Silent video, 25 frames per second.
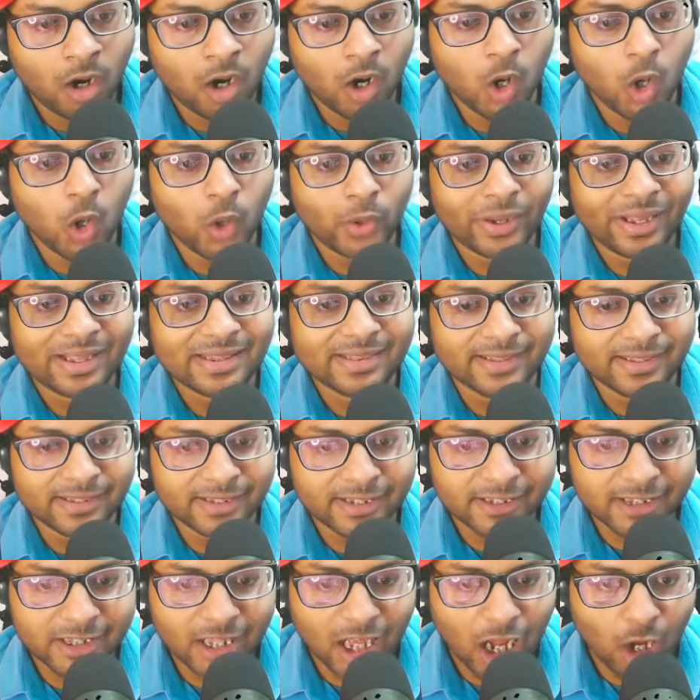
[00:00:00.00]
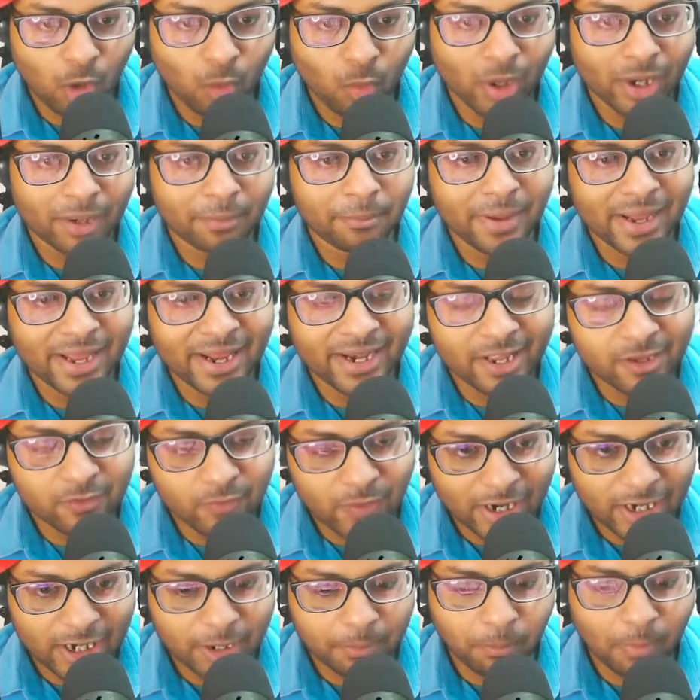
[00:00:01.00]
Okay, this is our main
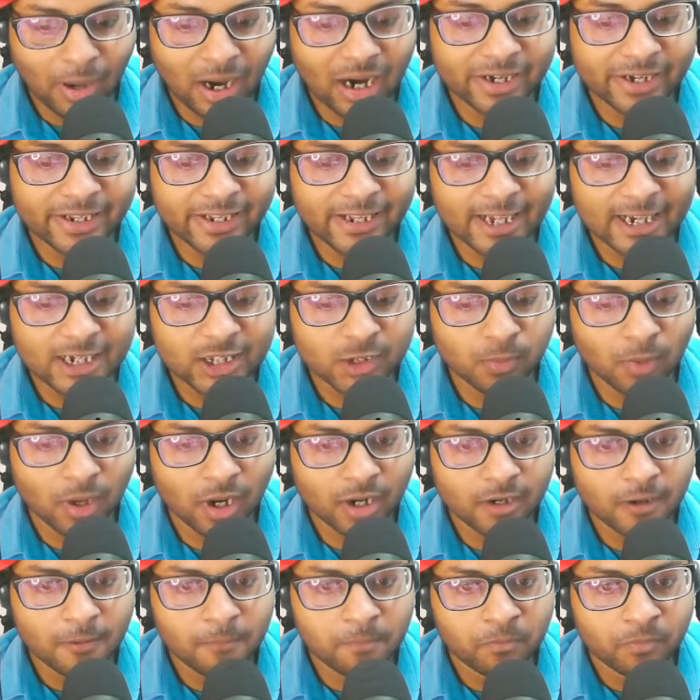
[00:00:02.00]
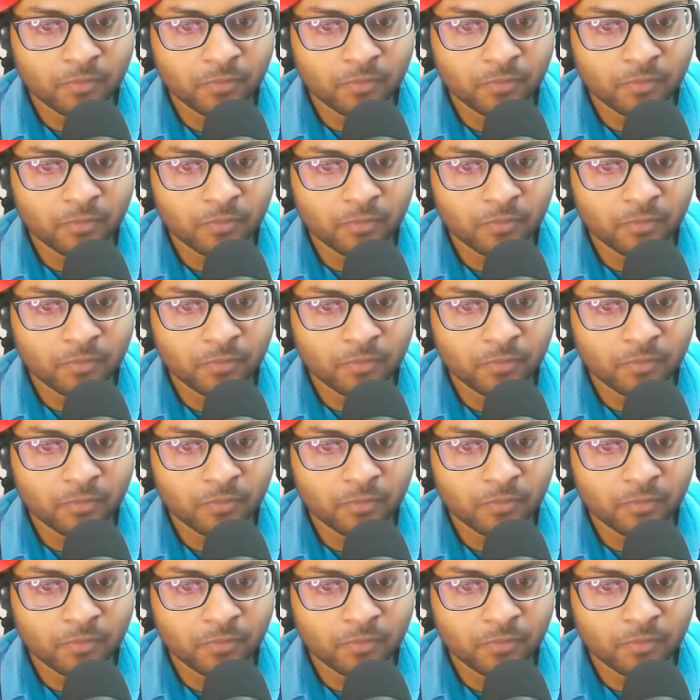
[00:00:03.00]
event, Party Expert.